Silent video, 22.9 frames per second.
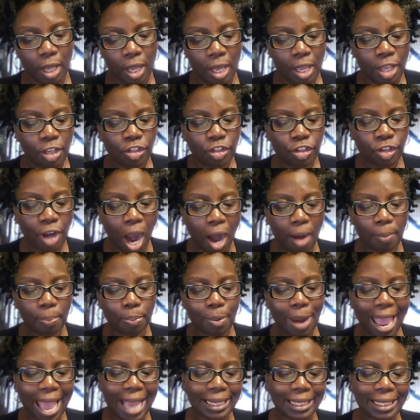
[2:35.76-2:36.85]
Start
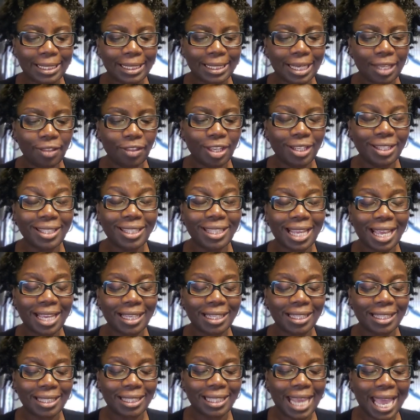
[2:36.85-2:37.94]
practicing the
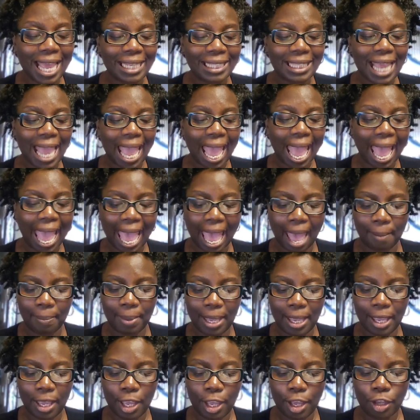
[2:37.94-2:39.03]
success
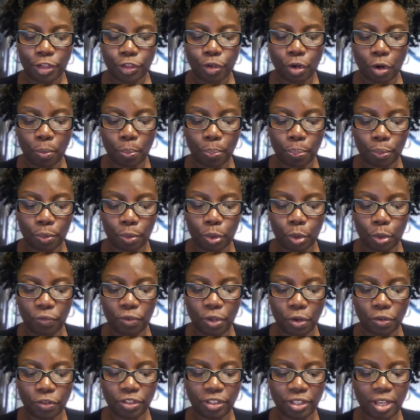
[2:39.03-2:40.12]
habit to improve
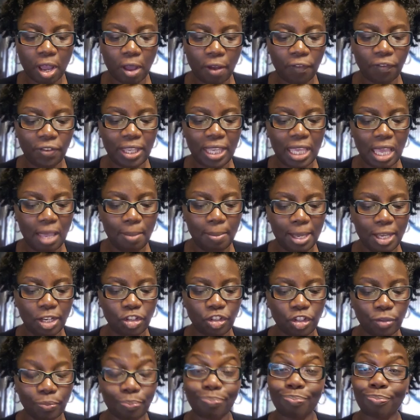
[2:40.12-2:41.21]
your
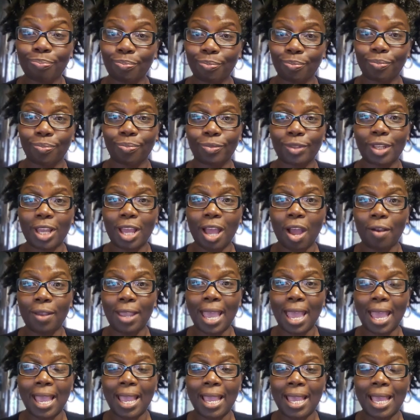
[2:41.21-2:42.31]
self-image.
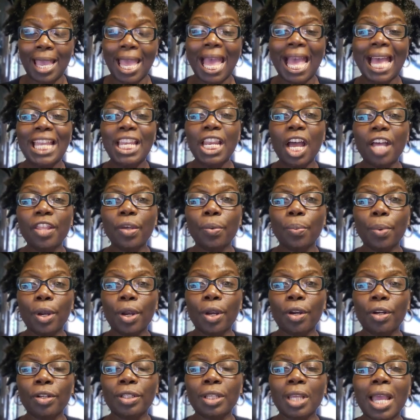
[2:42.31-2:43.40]
Okay? In other
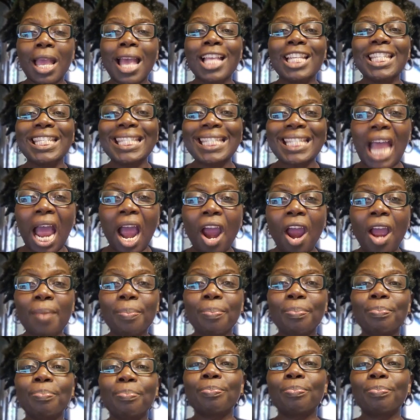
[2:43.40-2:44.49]
words, stop
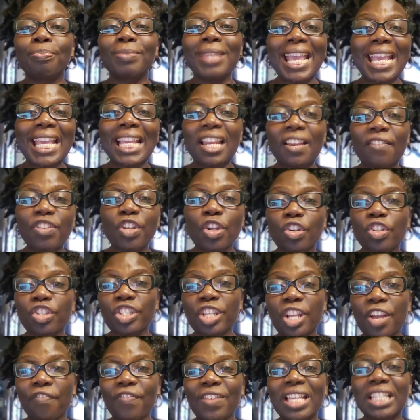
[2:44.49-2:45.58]
thinking of
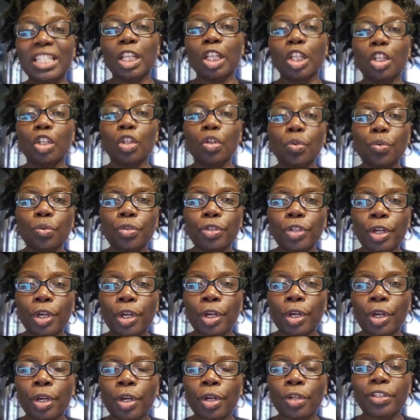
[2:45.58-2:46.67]
yourself as a
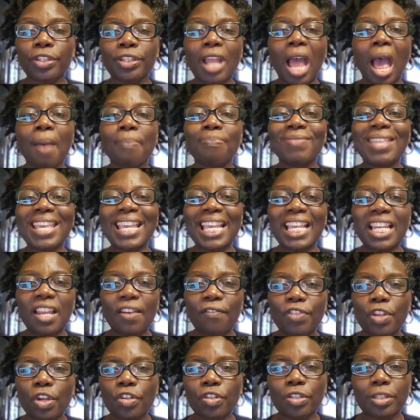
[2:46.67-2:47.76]
loser. Stop thinking
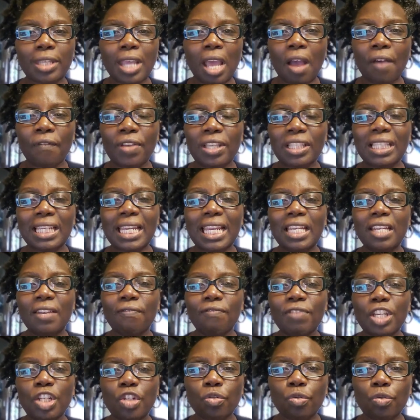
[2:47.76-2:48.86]
of yourself as an
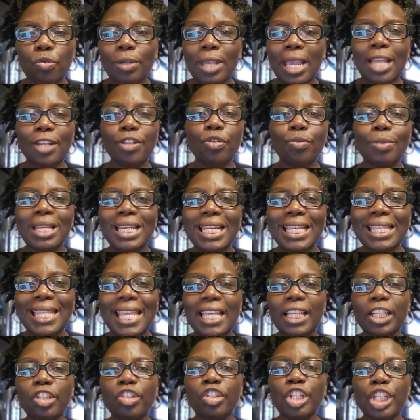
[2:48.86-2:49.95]
individual who can't do
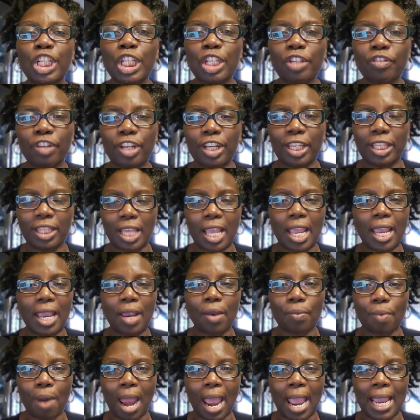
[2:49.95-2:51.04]
anything, achieve
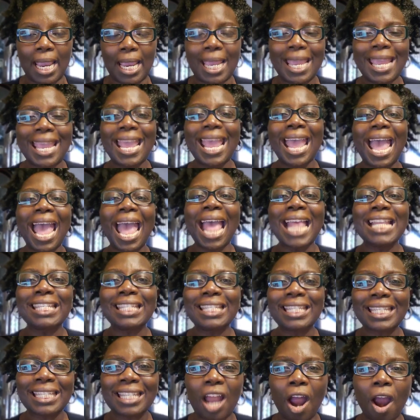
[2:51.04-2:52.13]
anything, right? And
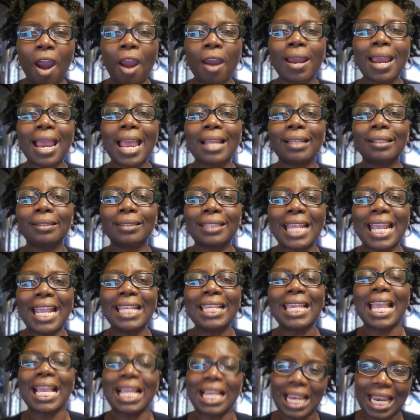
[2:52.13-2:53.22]
start
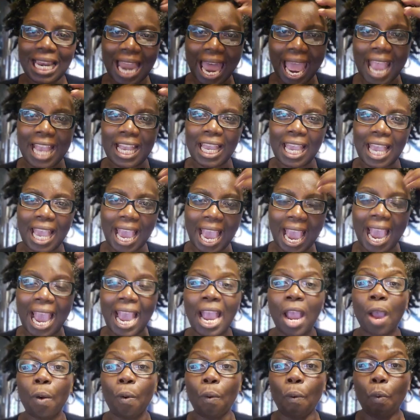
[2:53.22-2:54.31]
thinking like
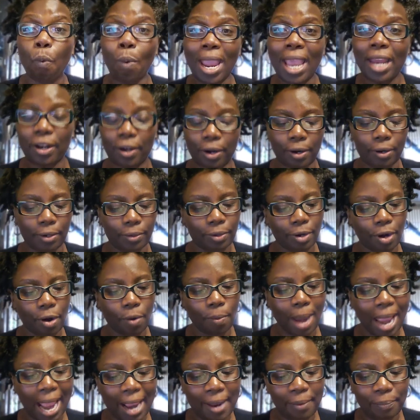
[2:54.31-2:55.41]
a winner. All
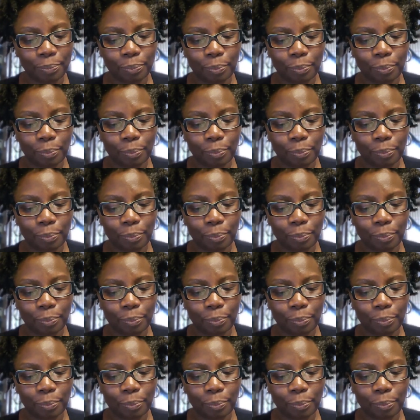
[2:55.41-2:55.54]
right?